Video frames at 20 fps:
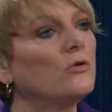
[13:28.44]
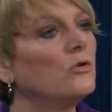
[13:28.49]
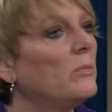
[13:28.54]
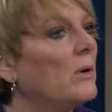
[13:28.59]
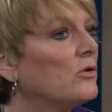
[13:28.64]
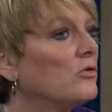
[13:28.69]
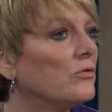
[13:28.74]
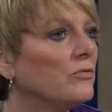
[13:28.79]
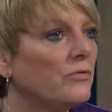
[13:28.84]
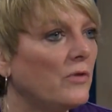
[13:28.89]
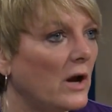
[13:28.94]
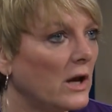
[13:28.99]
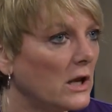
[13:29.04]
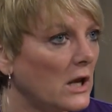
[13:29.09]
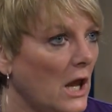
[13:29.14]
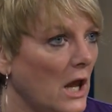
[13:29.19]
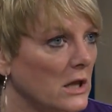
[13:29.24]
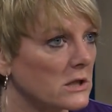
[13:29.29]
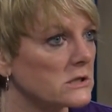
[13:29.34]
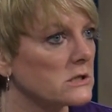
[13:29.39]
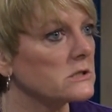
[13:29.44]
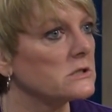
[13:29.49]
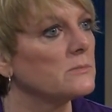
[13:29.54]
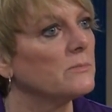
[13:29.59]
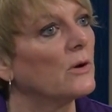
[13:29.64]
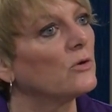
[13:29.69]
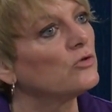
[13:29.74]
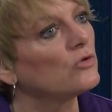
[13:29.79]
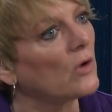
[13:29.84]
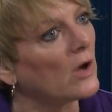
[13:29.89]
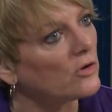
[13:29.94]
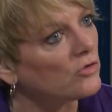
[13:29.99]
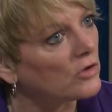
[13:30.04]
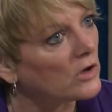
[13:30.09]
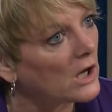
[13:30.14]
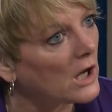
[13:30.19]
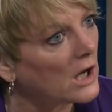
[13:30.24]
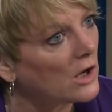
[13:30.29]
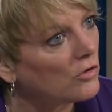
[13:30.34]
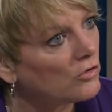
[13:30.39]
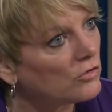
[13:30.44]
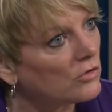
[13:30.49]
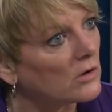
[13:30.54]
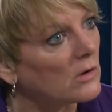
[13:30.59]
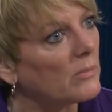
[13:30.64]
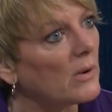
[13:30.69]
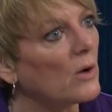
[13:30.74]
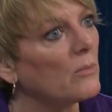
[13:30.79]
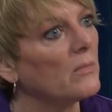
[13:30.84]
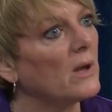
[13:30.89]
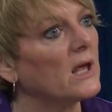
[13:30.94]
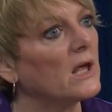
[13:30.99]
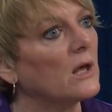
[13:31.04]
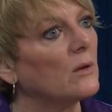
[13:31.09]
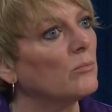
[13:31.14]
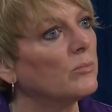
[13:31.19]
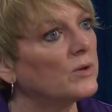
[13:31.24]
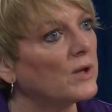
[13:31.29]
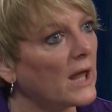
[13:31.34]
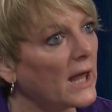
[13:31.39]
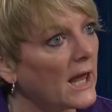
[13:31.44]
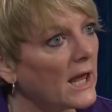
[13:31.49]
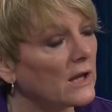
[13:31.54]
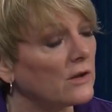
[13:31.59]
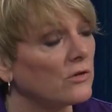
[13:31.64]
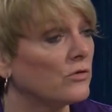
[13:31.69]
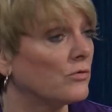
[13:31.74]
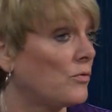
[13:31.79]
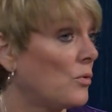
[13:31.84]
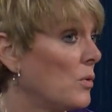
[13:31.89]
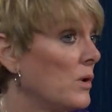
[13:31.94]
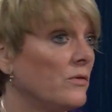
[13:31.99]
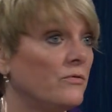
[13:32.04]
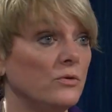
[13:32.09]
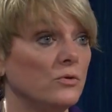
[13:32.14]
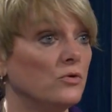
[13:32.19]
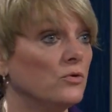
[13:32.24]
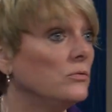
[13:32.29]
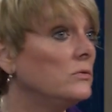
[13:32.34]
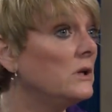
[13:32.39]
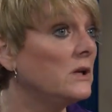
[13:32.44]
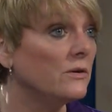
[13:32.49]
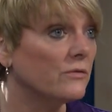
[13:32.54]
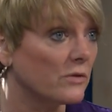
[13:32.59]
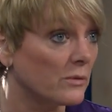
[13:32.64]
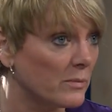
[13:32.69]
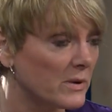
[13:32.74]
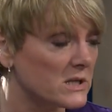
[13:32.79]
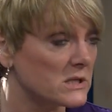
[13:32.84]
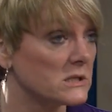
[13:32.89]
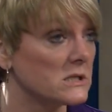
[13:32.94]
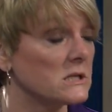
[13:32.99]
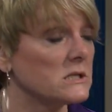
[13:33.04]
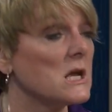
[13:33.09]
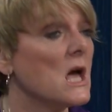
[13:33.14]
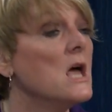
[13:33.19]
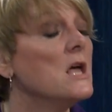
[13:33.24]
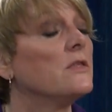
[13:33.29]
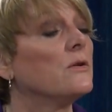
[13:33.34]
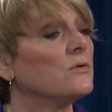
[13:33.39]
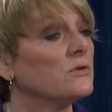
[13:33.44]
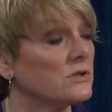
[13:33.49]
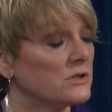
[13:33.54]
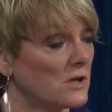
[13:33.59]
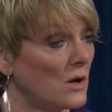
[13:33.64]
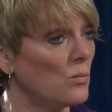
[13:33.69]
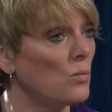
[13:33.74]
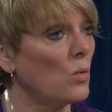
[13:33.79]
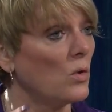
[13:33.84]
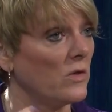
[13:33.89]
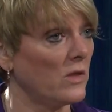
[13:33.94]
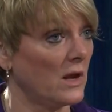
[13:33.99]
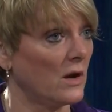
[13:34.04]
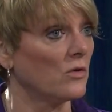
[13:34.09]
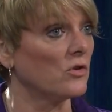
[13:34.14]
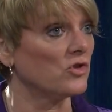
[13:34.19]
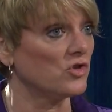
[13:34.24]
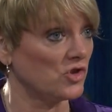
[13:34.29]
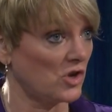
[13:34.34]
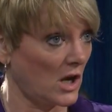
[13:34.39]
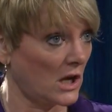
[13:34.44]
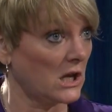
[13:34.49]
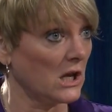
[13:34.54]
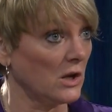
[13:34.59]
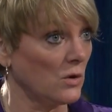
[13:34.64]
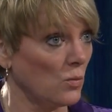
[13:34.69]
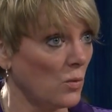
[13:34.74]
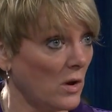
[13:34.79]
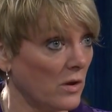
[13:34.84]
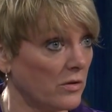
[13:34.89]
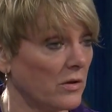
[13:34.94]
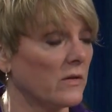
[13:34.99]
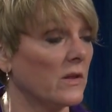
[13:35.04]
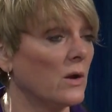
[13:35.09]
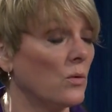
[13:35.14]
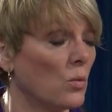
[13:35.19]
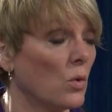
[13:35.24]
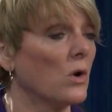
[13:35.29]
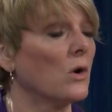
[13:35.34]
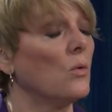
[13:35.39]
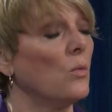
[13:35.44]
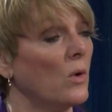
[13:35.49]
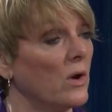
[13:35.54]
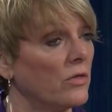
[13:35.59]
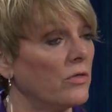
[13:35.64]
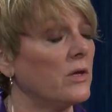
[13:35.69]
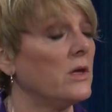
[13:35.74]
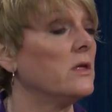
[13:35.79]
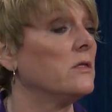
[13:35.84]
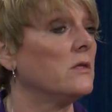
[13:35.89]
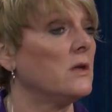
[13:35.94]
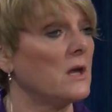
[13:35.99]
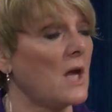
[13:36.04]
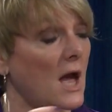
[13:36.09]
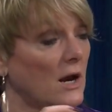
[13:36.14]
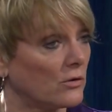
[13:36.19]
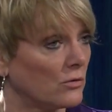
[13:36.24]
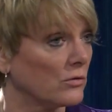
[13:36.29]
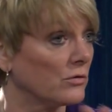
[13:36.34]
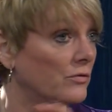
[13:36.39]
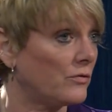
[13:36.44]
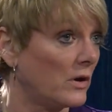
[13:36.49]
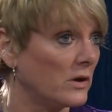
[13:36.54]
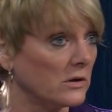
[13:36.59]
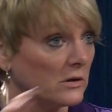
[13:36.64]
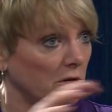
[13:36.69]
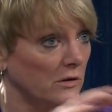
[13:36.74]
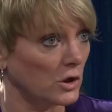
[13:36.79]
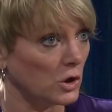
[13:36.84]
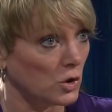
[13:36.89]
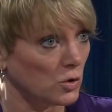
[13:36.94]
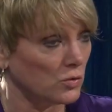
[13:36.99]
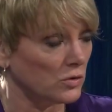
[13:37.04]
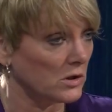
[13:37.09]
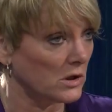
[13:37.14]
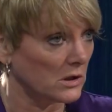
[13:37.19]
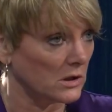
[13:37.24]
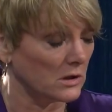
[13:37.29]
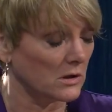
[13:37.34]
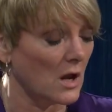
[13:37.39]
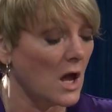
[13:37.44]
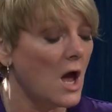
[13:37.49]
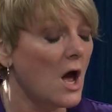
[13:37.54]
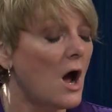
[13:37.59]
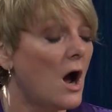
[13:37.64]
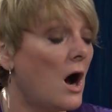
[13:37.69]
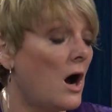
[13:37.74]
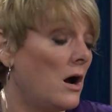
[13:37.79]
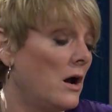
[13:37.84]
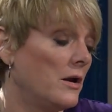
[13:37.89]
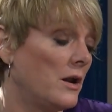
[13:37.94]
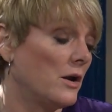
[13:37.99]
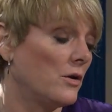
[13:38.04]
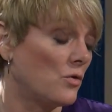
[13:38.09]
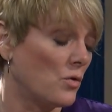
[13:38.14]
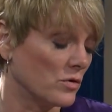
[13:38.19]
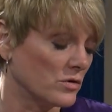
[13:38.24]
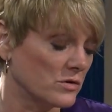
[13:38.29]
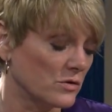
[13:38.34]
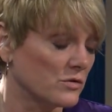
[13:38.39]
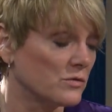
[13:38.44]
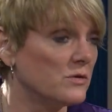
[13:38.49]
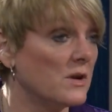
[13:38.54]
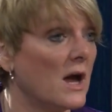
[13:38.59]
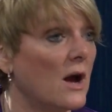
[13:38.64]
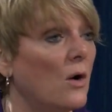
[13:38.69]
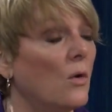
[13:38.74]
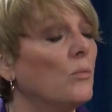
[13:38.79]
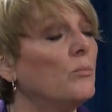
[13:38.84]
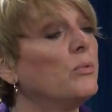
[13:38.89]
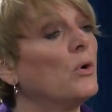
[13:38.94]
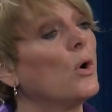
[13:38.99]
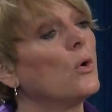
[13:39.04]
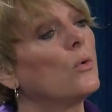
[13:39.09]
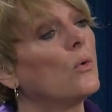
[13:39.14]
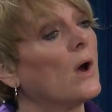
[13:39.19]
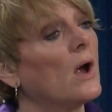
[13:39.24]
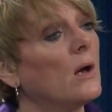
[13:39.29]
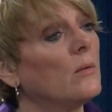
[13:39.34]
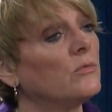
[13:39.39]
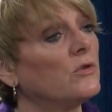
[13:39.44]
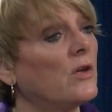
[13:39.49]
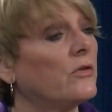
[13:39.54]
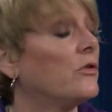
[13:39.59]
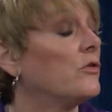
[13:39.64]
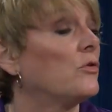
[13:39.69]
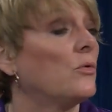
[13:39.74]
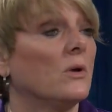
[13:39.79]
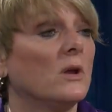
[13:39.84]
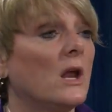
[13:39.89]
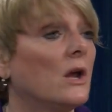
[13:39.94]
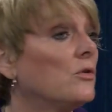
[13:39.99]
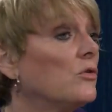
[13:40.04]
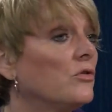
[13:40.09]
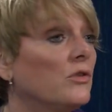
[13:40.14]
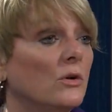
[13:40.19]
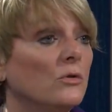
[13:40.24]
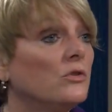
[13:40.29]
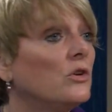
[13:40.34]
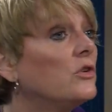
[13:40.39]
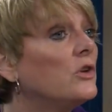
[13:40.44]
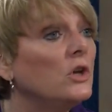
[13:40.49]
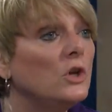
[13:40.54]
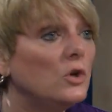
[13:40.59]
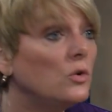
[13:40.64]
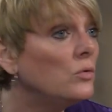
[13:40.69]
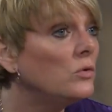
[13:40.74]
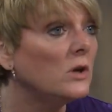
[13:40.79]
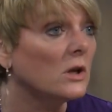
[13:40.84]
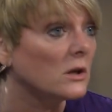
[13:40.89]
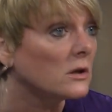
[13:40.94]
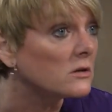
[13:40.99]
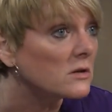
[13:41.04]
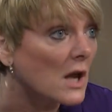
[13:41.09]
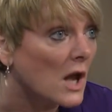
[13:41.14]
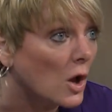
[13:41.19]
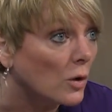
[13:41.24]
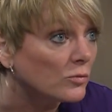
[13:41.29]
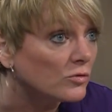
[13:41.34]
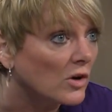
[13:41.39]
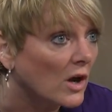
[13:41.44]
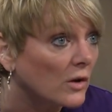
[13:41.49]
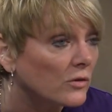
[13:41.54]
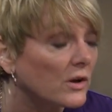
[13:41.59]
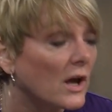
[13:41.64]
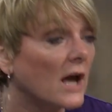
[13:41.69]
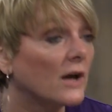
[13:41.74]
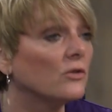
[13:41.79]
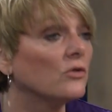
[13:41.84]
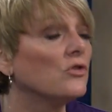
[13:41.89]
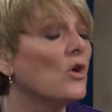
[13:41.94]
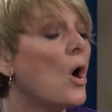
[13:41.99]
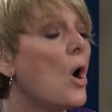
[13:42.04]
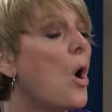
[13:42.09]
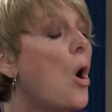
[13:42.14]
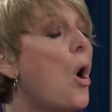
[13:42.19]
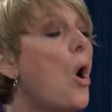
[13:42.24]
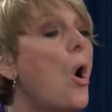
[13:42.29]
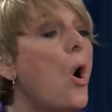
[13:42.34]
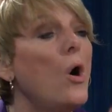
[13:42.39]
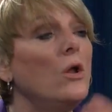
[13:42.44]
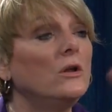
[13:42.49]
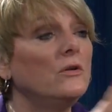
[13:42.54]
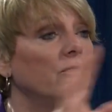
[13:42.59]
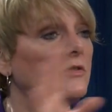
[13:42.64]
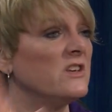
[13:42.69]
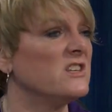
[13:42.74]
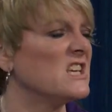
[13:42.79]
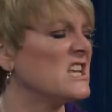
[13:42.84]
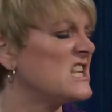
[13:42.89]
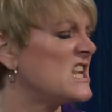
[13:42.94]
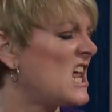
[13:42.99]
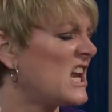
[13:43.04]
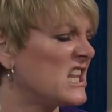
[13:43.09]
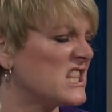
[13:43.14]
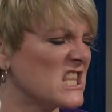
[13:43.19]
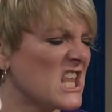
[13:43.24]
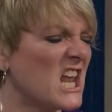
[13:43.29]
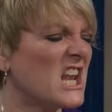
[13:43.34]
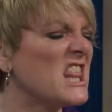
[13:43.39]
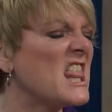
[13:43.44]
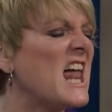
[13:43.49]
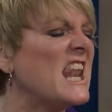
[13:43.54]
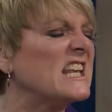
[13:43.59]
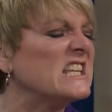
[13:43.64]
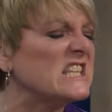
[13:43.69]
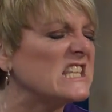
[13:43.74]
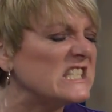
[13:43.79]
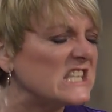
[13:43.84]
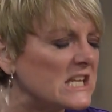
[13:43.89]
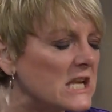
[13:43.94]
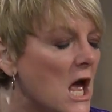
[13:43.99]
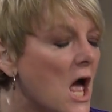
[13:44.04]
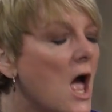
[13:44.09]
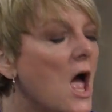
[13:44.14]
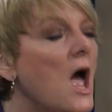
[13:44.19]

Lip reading: to about your finances, about your education, about making plans for if you do leave the business. There's someone there to check in with, and they work with the Actors Fund and the union, and of course there's now programs at the Screen Actors Guild of the union to help child actors. All of these things, none of that existed.